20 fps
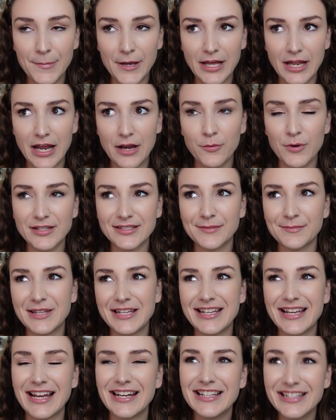but I want
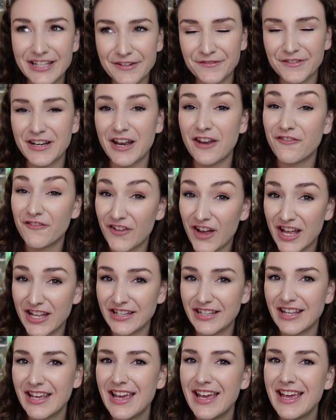something kind of different and
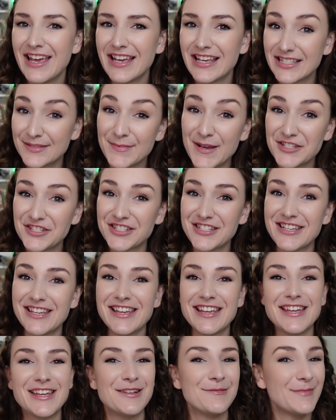fun, especially
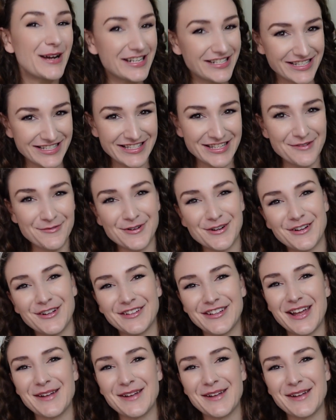in my Disney World.